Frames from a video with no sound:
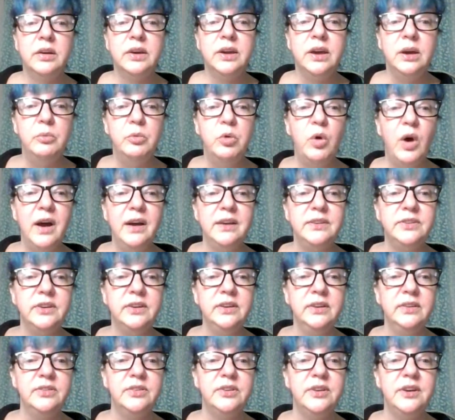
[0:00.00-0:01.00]
Kim White
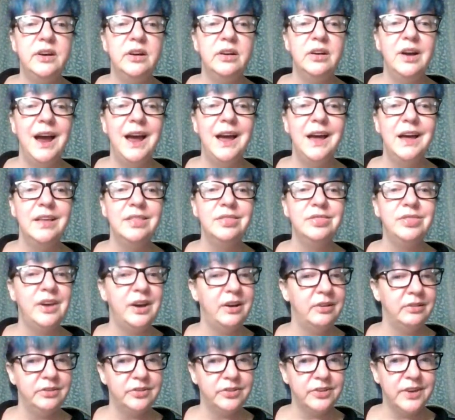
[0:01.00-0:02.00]
is here, and
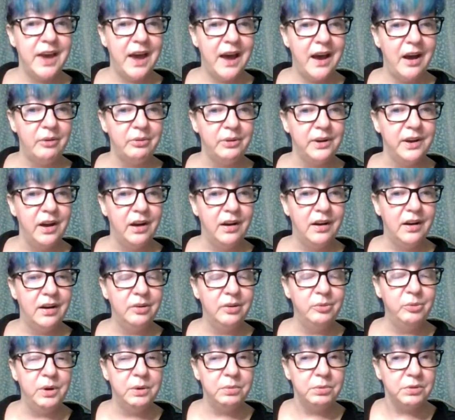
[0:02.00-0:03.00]
there's Carry
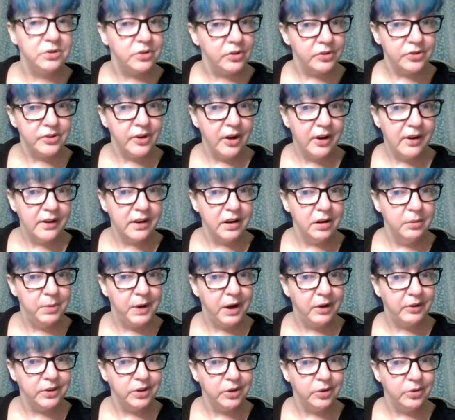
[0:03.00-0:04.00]
On. We were just talking
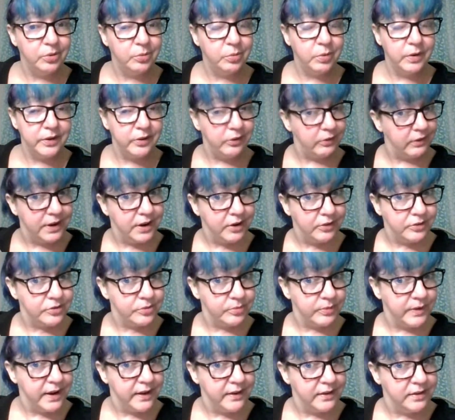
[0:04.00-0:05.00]
about you. Were your
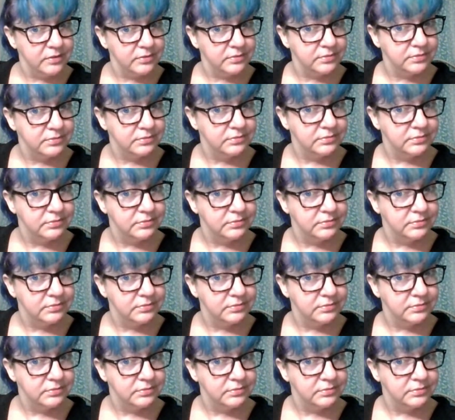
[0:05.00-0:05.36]
ears ringing?